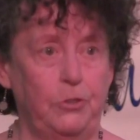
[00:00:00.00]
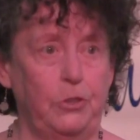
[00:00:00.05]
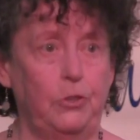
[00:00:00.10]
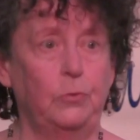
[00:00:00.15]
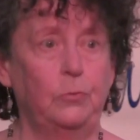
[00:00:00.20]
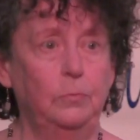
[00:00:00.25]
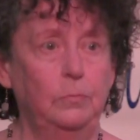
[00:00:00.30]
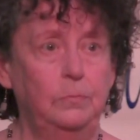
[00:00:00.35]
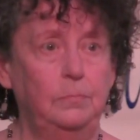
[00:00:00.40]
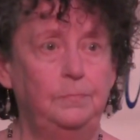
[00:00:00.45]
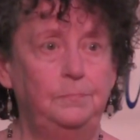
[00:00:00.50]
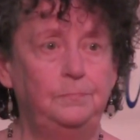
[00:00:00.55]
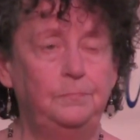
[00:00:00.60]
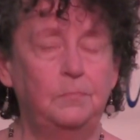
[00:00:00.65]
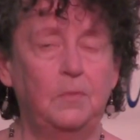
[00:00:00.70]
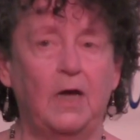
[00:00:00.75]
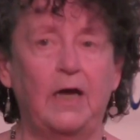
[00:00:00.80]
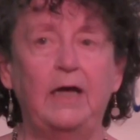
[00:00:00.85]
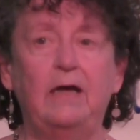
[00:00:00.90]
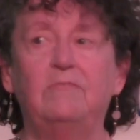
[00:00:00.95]
do.
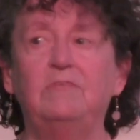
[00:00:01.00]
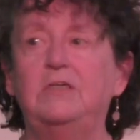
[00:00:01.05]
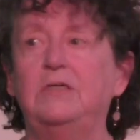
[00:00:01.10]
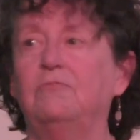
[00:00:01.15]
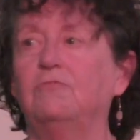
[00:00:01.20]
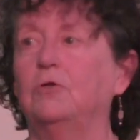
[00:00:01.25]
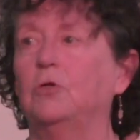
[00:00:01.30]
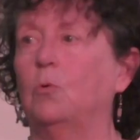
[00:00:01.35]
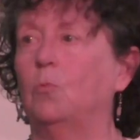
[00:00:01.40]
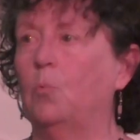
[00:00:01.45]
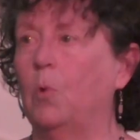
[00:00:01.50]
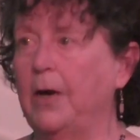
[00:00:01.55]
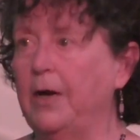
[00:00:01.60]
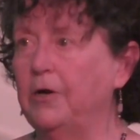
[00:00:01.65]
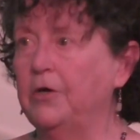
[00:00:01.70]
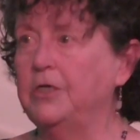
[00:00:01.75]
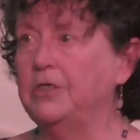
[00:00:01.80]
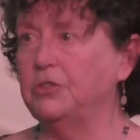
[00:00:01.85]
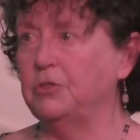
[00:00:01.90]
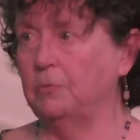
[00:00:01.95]
I have a different
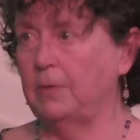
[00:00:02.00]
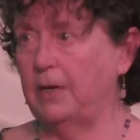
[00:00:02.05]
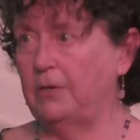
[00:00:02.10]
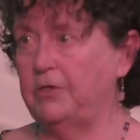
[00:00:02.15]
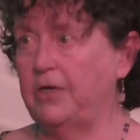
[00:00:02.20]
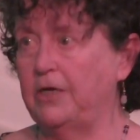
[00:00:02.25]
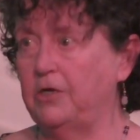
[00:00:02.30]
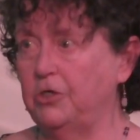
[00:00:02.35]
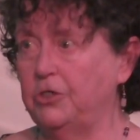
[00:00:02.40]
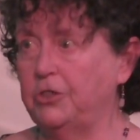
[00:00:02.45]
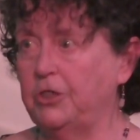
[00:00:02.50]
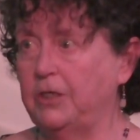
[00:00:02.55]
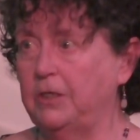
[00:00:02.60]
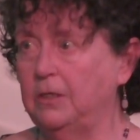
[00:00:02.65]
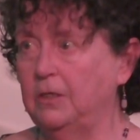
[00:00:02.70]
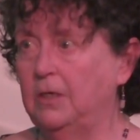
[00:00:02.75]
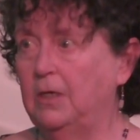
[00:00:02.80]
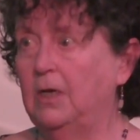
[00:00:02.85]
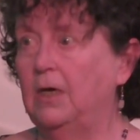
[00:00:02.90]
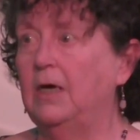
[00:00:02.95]
awareness around energy
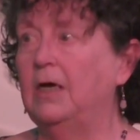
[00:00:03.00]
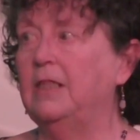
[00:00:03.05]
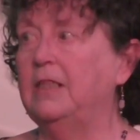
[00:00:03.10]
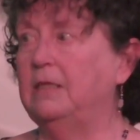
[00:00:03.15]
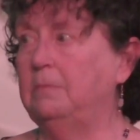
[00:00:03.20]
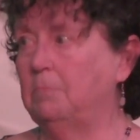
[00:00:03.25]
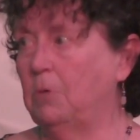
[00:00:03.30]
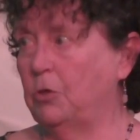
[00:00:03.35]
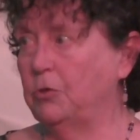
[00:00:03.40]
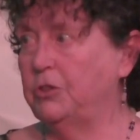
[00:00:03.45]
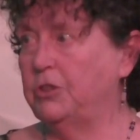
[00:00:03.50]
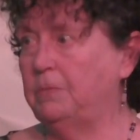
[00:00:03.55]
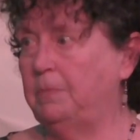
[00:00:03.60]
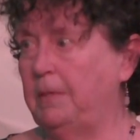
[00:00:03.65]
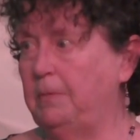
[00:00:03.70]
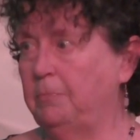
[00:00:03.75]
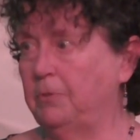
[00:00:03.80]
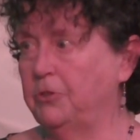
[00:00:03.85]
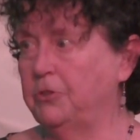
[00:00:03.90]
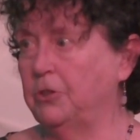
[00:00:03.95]
than most
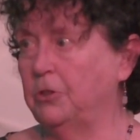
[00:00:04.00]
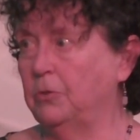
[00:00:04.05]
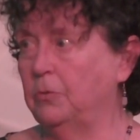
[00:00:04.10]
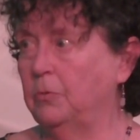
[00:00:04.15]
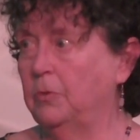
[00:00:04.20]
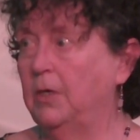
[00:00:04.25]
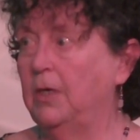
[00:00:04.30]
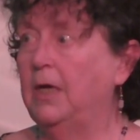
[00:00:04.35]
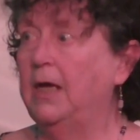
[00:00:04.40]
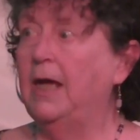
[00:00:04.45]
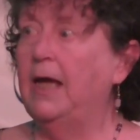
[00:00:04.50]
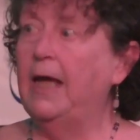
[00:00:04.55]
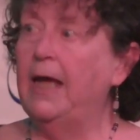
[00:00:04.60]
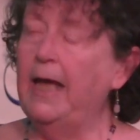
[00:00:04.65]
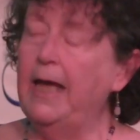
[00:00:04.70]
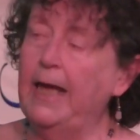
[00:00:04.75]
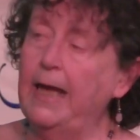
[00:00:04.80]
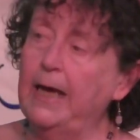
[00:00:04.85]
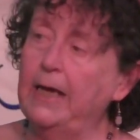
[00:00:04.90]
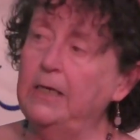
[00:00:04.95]
people
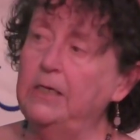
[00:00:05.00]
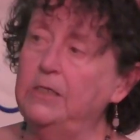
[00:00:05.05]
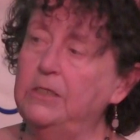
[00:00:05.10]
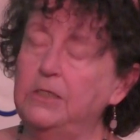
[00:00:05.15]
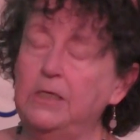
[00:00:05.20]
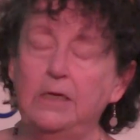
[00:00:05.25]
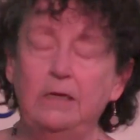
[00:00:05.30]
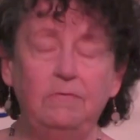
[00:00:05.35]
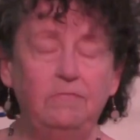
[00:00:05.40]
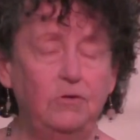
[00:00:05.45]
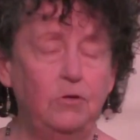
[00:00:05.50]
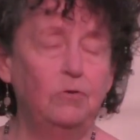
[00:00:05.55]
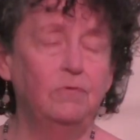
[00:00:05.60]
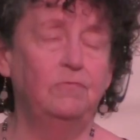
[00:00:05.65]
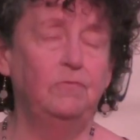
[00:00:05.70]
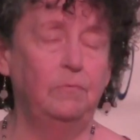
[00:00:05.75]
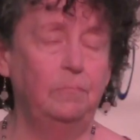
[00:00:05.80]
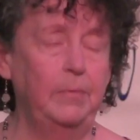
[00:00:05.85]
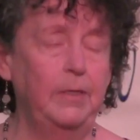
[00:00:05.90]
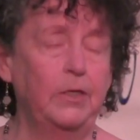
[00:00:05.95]
do. And if you're
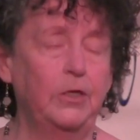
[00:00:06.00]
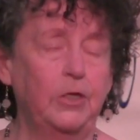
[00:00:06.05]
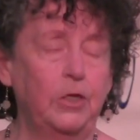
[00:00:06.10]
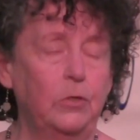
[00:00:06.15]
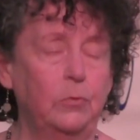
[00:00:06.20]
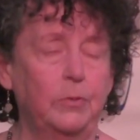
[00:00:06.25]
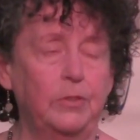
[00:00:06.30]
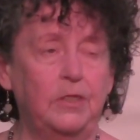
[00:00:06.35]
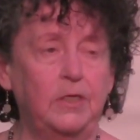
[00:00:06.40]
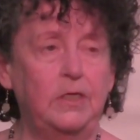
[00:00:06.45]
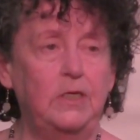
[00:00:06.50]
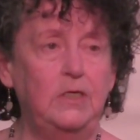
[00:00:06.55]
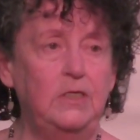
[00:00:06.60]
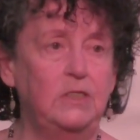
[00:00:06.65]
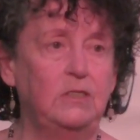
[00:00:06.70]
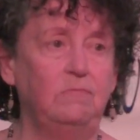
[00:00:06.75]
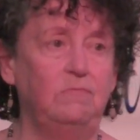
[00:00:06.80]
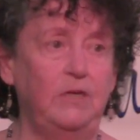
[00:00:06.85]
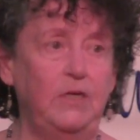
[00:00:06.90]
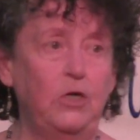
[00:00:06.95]
familiar with the
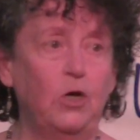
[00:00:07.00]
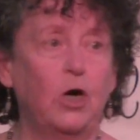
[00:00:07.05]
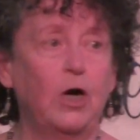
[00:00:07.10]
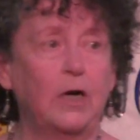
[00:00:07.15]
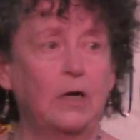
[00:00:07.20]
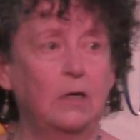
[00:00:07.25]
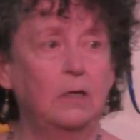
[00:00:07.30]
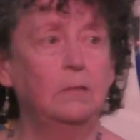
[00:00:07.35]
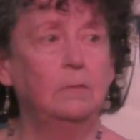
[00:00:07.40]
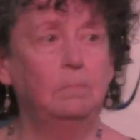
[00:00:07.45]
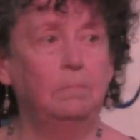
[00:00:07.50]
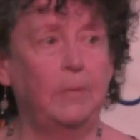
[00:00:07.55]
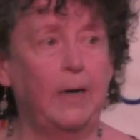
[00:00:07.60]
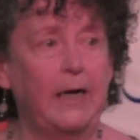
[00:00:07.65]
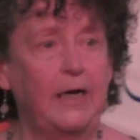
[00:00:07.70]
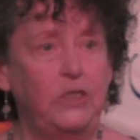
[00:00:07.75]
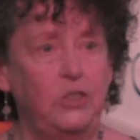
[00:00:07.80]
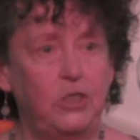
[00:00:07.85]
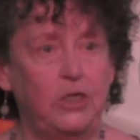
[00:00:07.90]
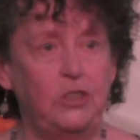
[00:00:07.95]
Keys of Enoch
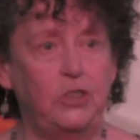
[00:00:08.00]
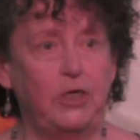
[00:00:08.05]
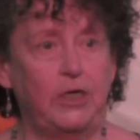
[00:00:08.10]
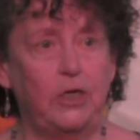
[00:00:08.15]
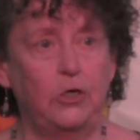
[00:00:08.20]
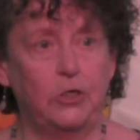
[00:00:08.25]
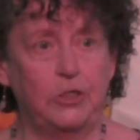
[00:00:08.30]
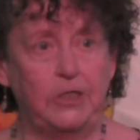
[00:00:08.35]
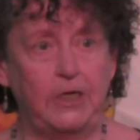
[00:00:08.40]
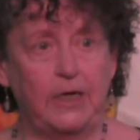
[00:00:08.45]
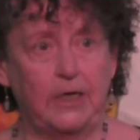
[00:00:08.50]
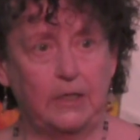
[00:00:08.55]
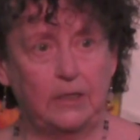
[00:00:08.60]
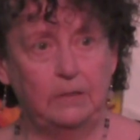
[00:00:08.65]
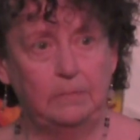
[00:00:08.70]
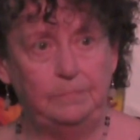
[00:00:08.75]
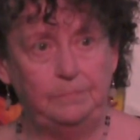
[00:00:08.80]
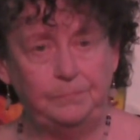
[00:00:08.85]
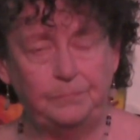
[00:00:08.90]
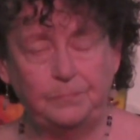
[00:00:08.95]
by J.J.
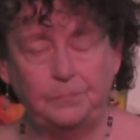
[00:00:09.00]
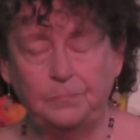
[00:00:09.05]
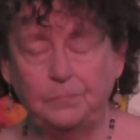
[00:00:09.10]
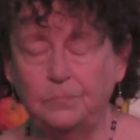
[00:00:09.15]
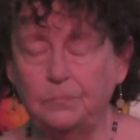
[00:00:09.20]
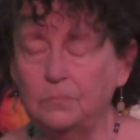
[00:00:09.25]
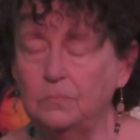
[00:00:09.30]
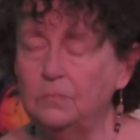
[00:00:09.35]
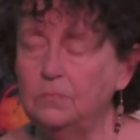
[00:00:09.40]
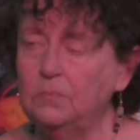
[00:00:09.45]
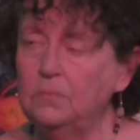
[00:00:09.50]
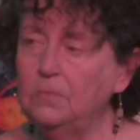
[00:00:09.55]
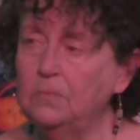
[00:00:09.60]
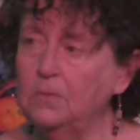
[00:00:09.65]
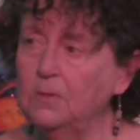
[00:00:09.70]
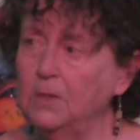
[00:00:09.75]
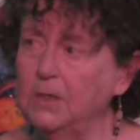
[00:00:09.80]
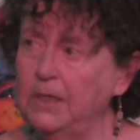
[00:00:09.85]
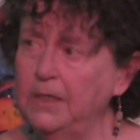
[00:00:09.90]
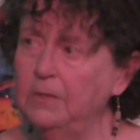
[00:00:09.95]
Hurtak,
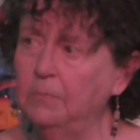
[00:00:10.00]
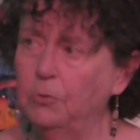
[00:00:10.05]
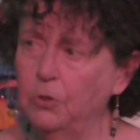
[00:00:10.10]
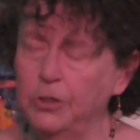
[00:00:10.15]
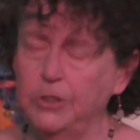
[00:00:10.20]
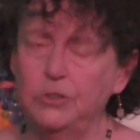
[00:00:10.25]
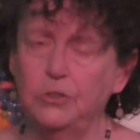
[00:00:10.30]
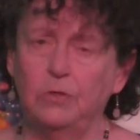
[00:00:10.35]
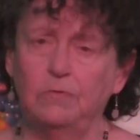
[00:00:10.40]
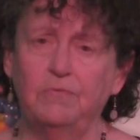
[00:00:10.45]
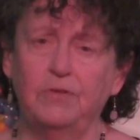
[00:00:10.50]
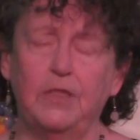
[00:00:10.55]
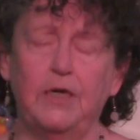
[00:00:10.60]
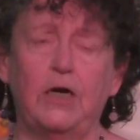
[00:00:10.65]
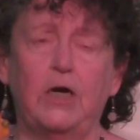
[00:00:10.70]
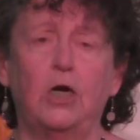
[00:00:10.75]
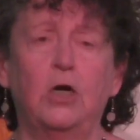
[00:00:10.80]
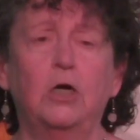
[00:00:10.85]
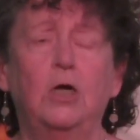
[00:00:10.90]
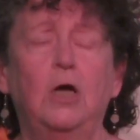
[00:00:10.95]
and the book is over
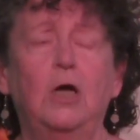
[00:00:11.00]
there,